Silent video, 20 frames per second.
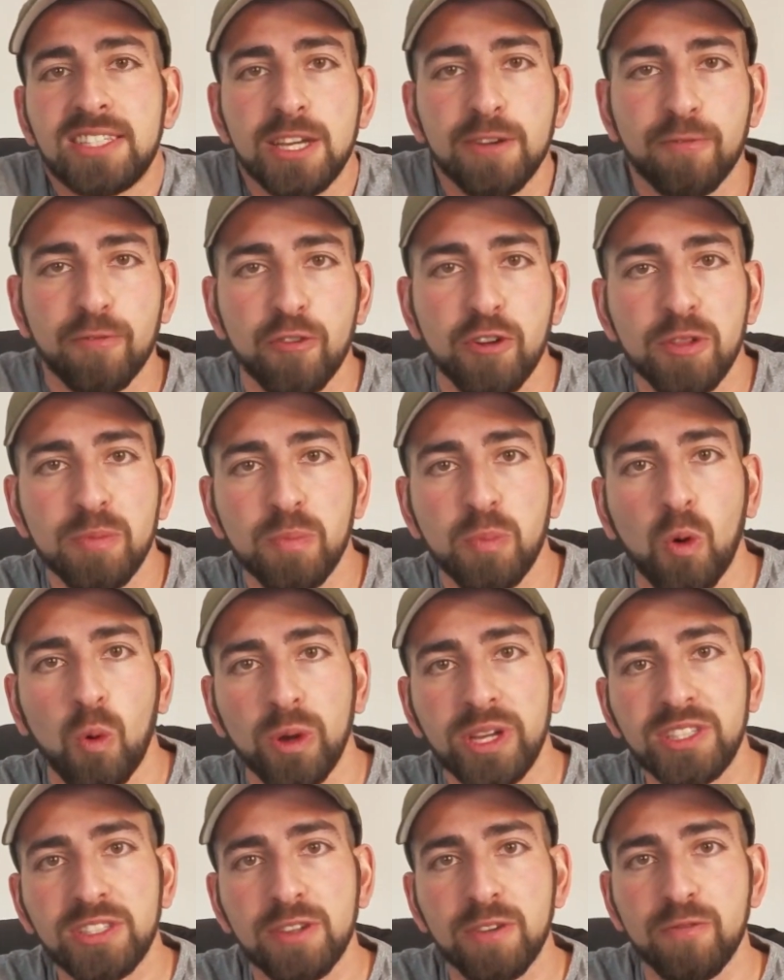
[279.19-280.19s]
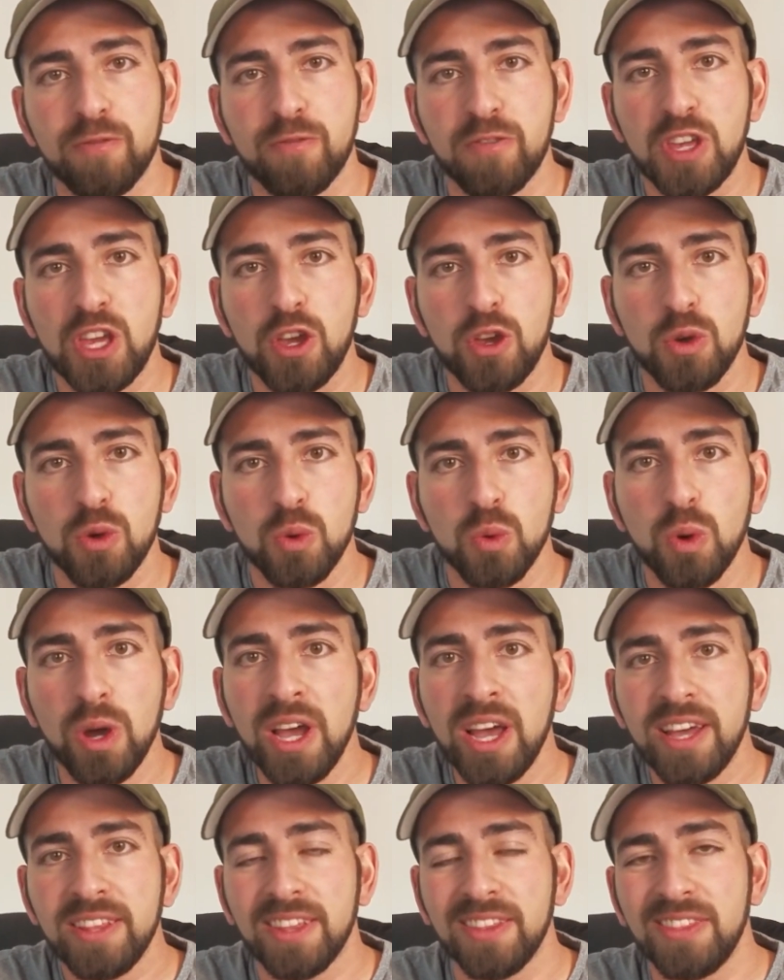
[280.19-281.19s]
different point of view
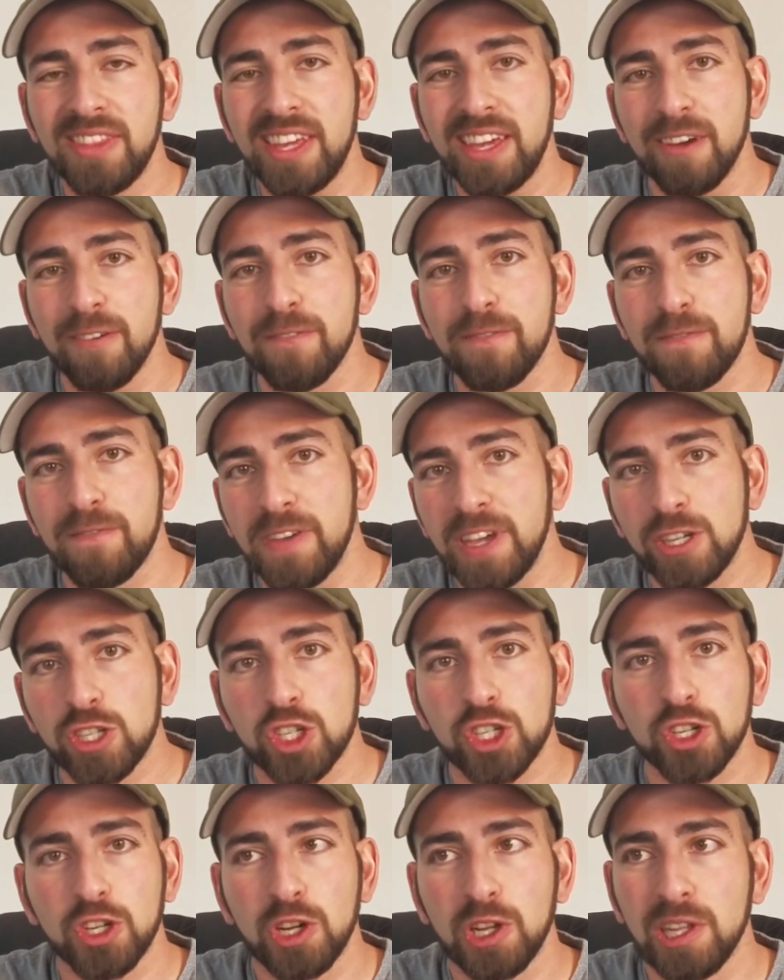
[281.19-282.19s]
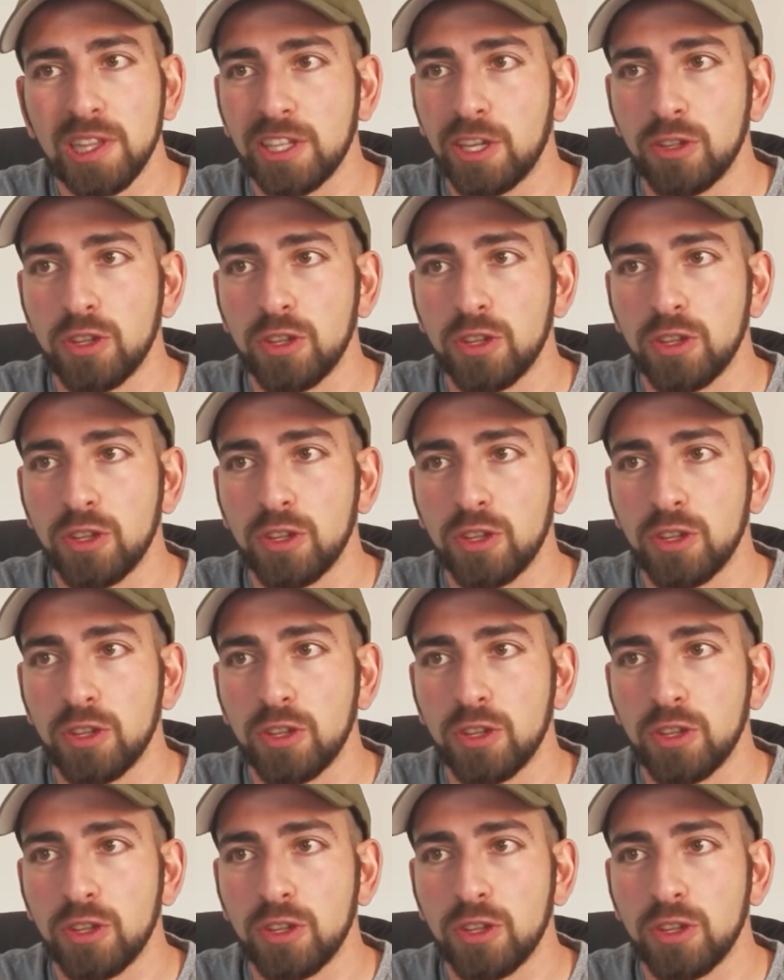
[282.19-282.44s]
than the official,